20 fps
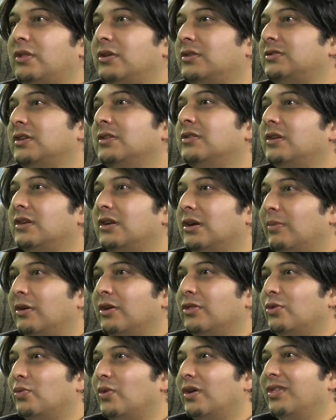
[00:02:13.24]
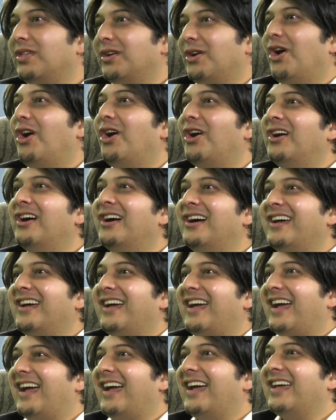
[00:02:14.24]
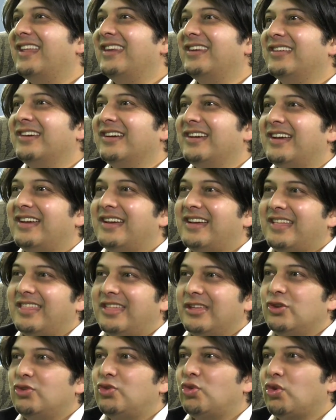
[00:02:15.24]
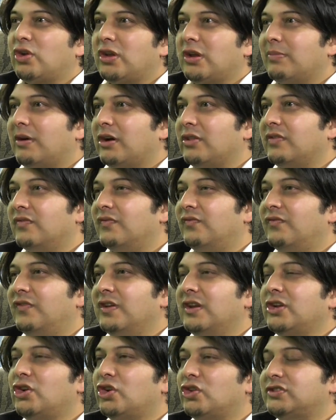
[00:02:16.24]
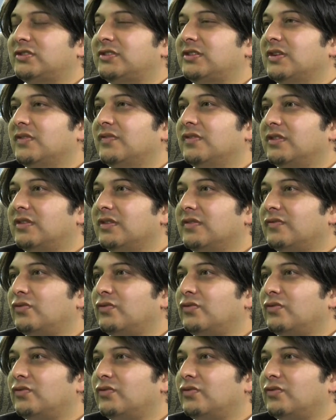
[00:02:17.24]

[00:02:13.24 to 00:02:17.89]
eccentric about the way they are. And then you're talking about a very conservative